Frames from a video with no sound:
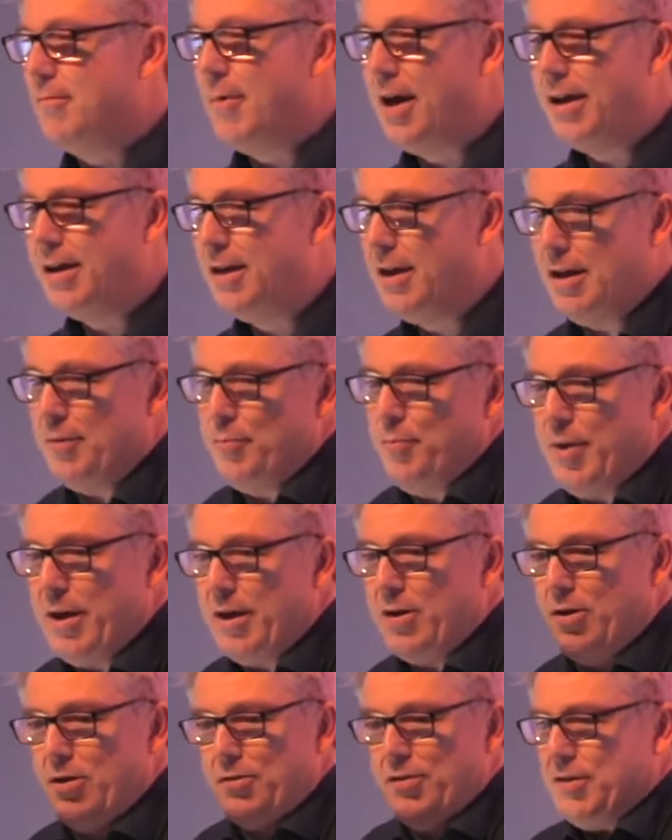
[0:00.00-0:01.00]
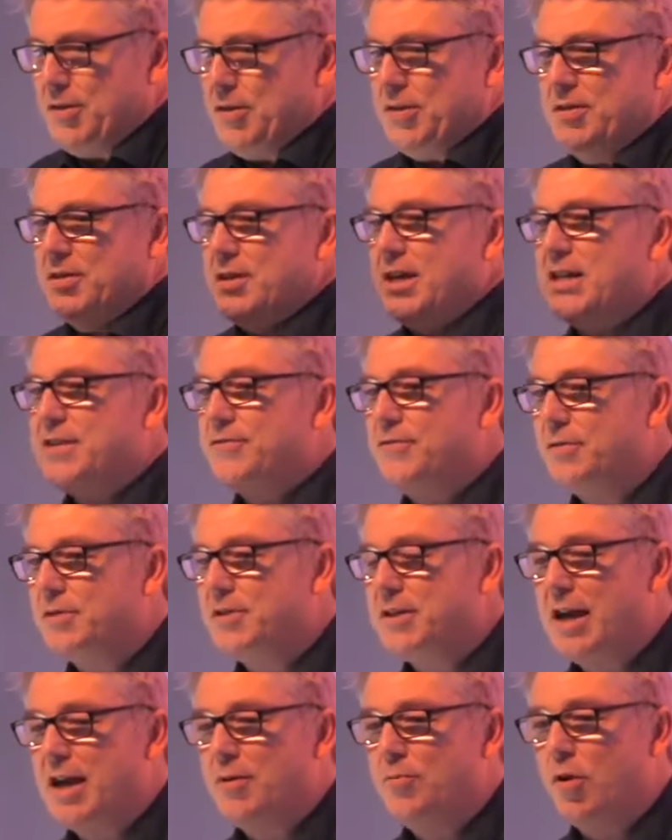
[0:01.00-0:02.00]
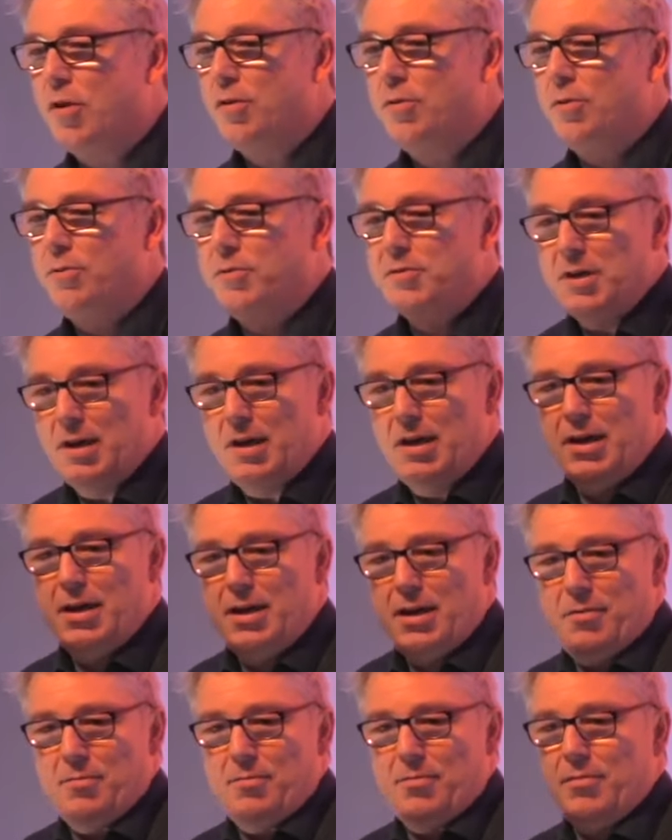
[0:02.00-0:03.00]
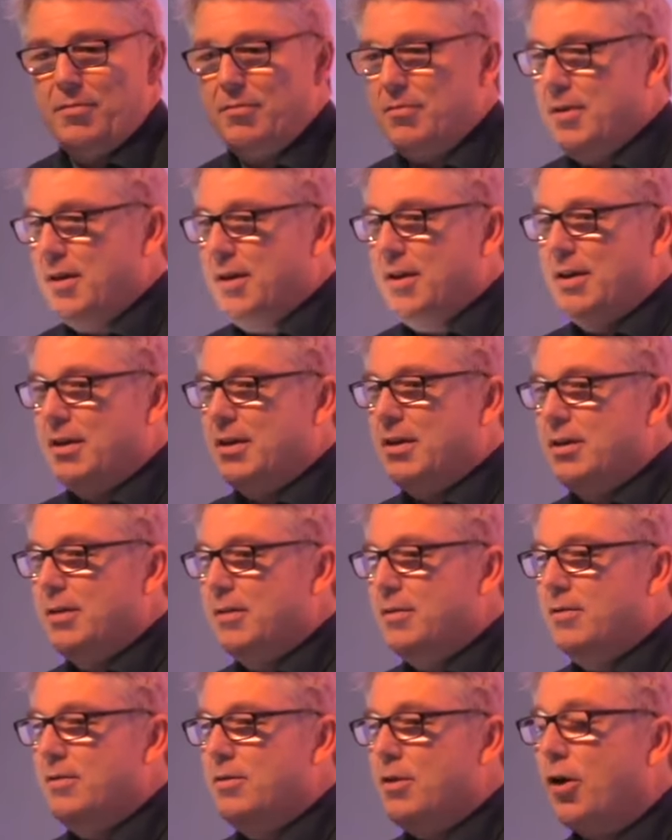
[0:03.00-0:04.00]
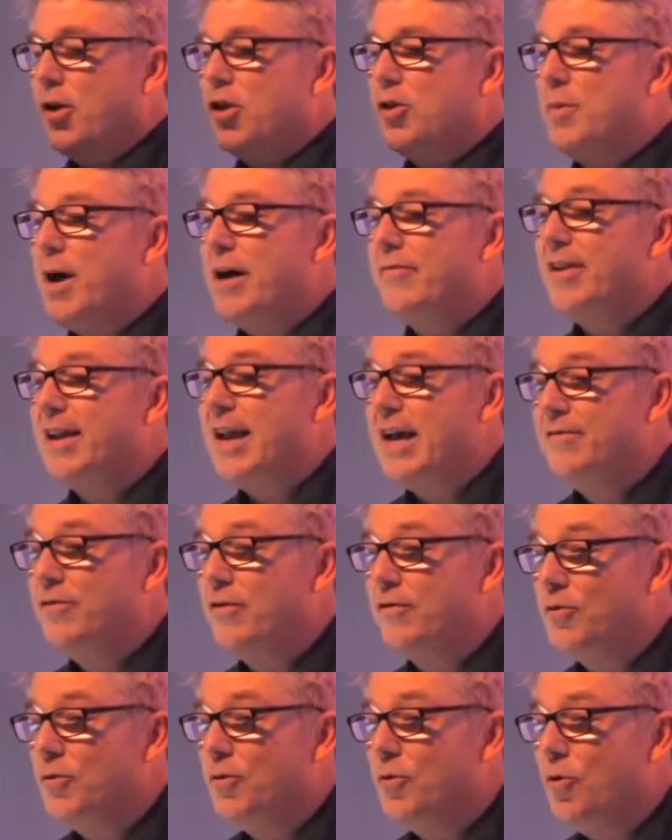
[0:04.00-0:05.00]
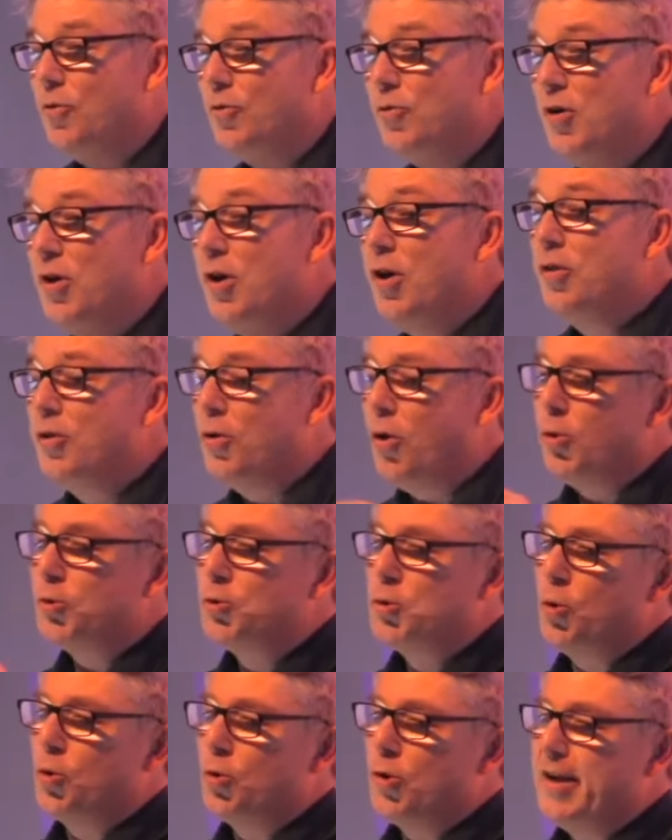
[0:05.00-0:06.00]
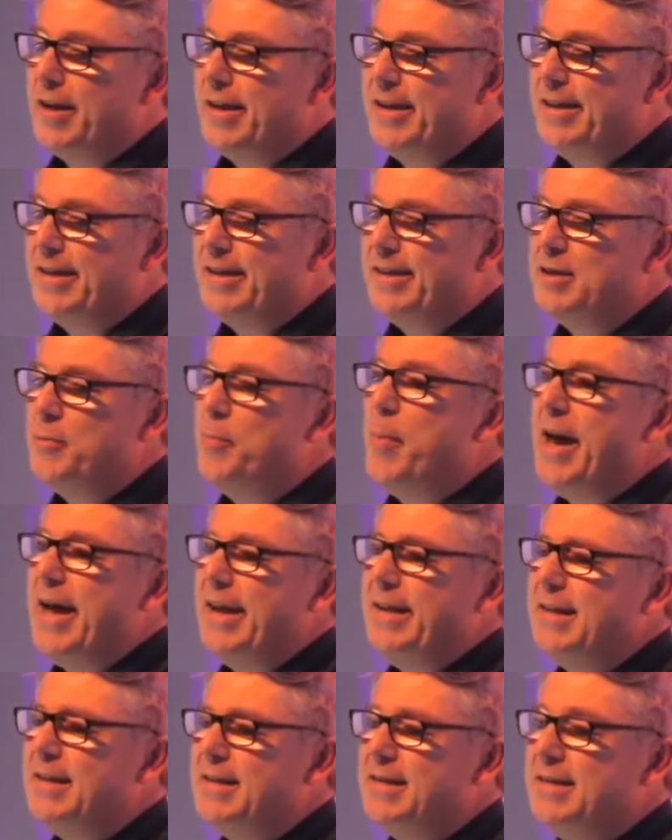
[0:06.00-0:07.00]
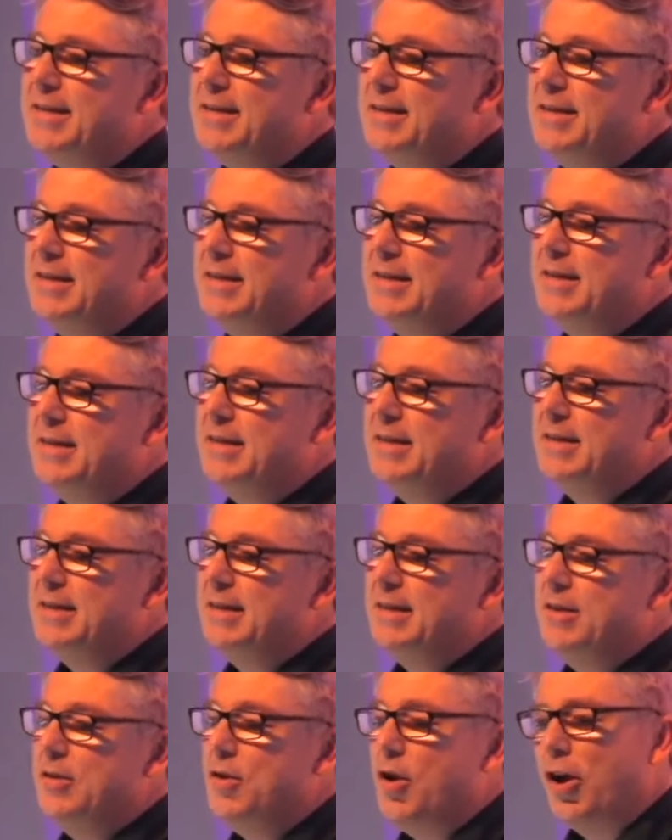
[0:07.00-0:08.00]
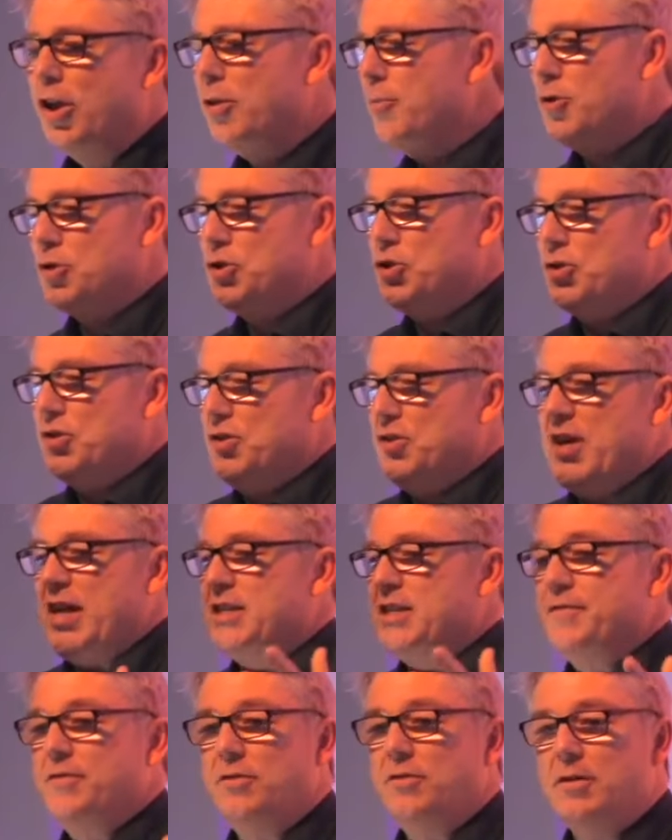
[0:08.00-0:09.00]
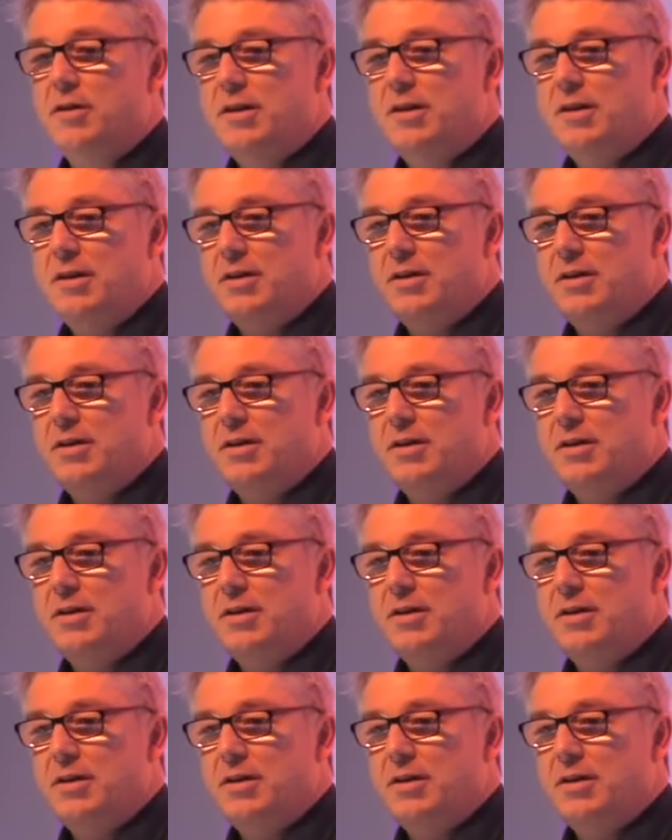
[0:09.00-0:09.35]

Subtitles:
I can't pick out the successful 10-month-old. None of them have a life of their own. They're all totally dependent. None of them are successful